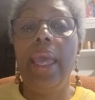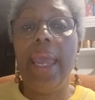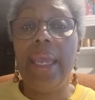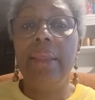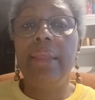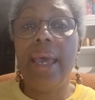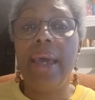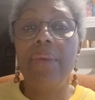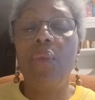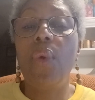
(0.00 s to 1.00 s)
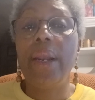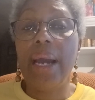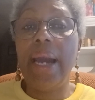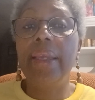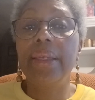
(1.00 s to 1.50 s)
and that when
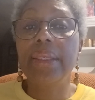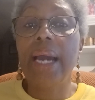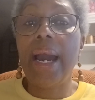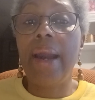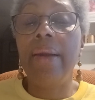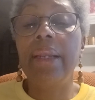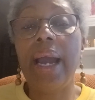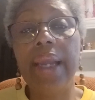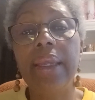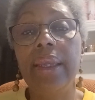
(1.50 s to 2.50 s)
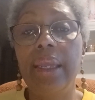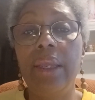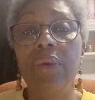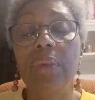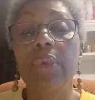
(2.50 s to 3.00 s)
I get tired, I can get
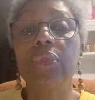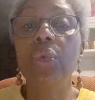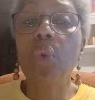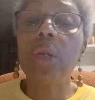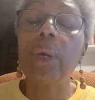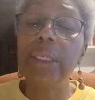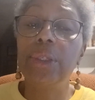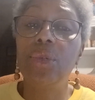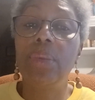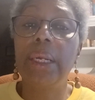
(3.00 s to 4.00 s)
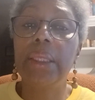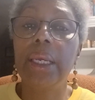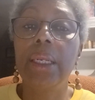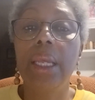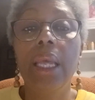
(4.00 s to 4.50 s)
irritable. So, what do I need to do about
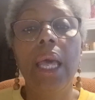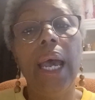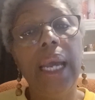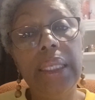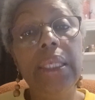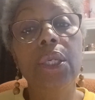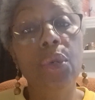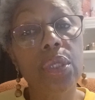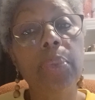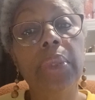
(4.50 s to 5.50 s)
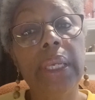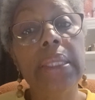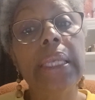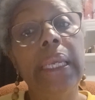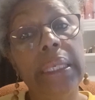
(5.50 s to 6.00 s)
that? I need to go
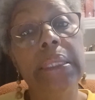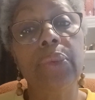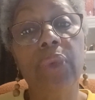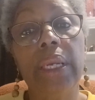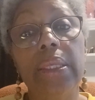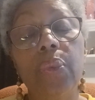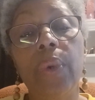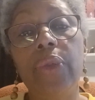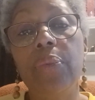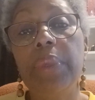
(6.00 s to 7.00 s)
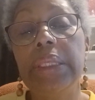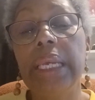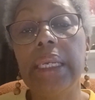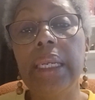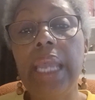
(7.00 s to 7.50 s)
someplace and get some rest, whether it be
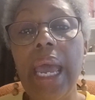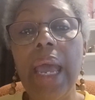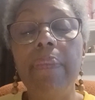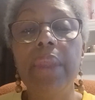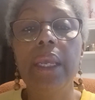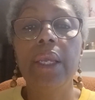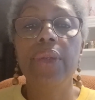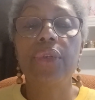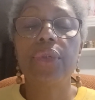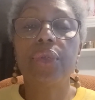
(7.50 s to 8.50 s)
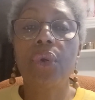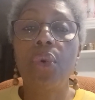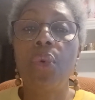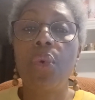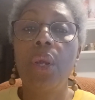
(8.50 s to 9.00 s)
take a nap, just
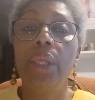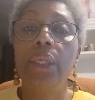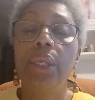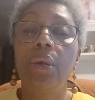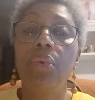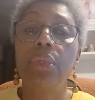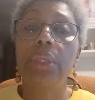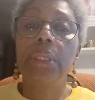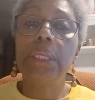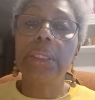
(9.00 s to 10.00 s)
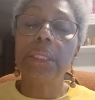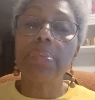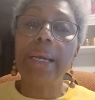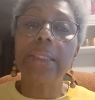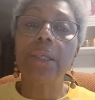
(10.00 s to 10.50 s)
go, you know, distance
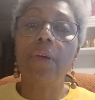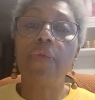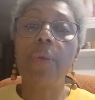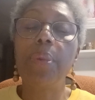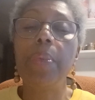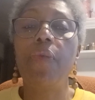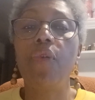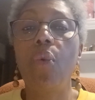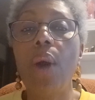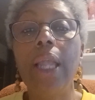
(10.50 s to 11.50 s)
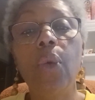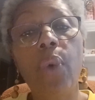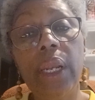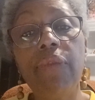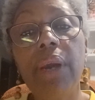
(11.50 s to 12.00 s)
myself from people for a while or
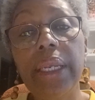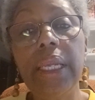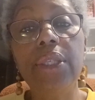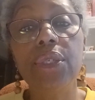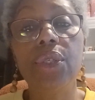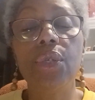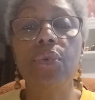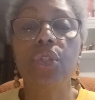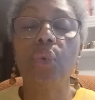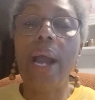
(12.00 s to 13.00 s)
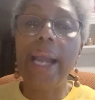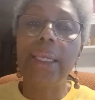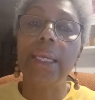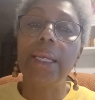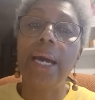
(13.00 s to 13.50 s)
whatever I need to do so I
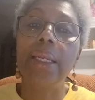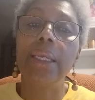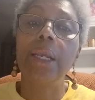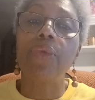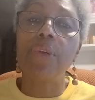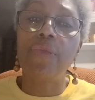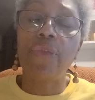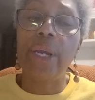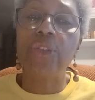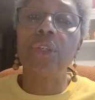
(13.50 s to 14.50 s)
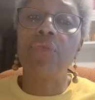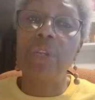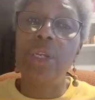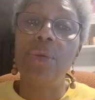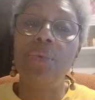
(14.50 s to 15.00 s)
can kind of get refreshed and
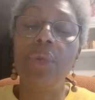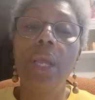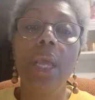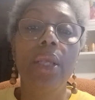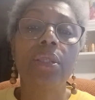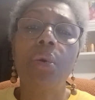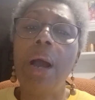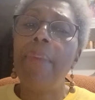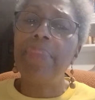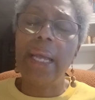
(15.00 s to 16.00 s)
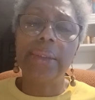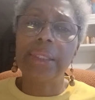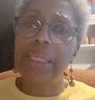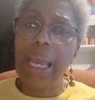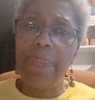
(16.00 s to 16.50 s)
renewed. So I'm not
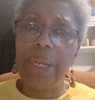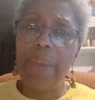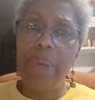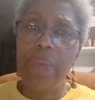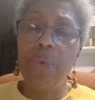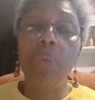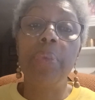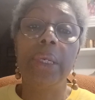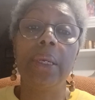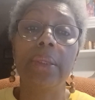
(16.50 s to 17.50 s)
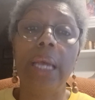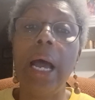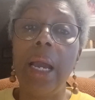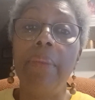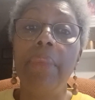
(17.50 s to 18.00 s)
snapping at people because
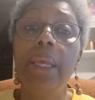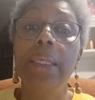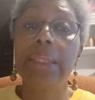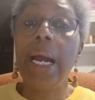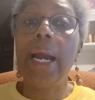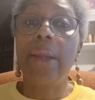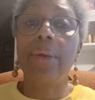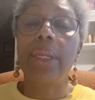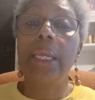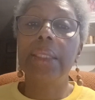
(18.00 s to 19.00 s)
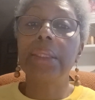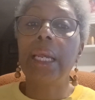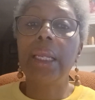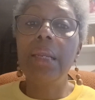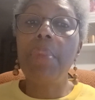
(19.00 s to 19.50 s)
I'm tired. It is
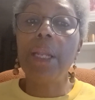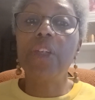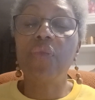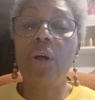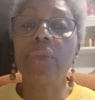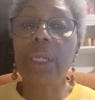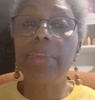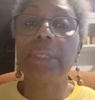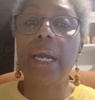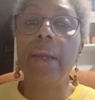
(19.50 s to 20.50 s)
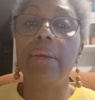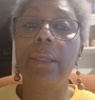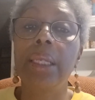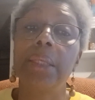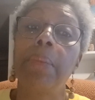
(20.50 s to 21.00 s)
not anybody's fault that I'm tired.
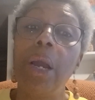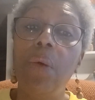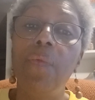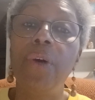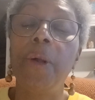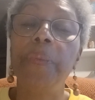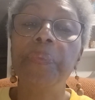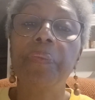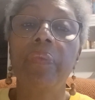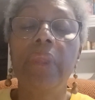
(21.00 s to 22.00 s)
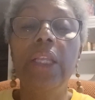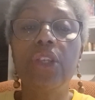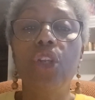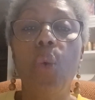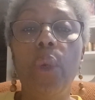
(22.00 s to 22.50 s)
It's my own fault. need
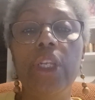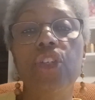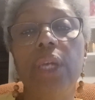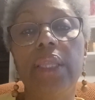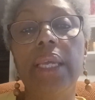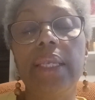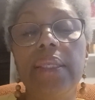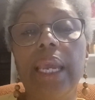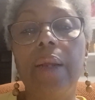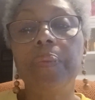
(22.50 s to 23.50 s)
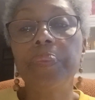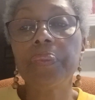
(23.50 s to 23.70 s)
to know when to shut things down.